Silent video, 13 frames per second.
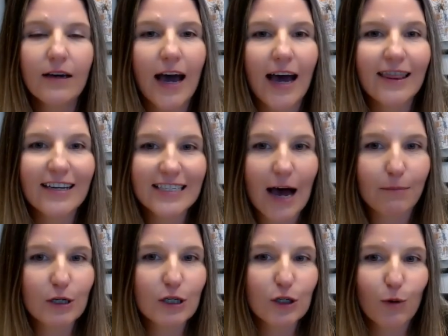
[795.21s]
And this
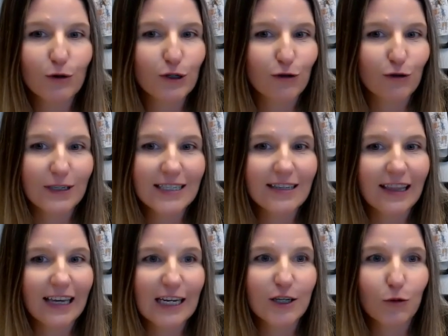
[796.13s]
happened most
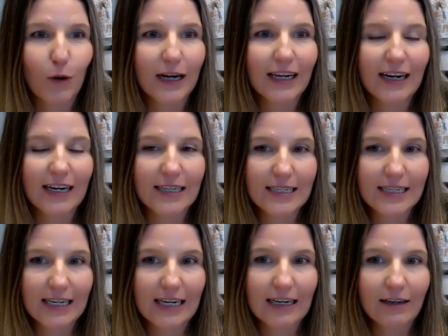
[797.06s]
recently in
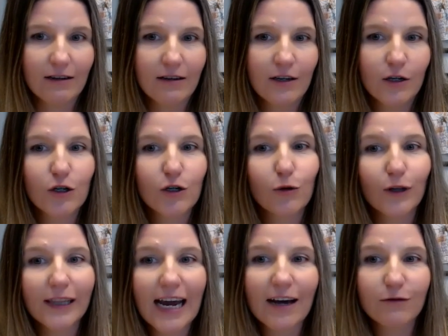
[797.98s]
2019,
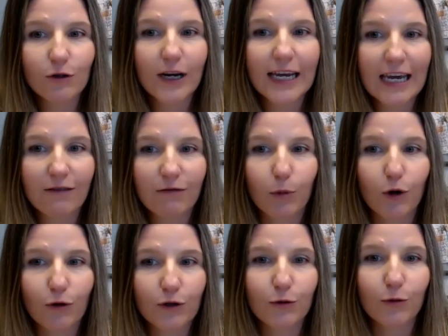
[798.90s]
shortly after I gave
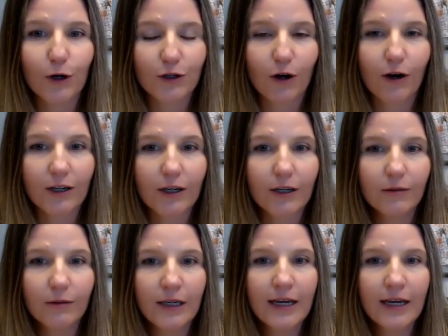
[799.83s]
birth to our daughter.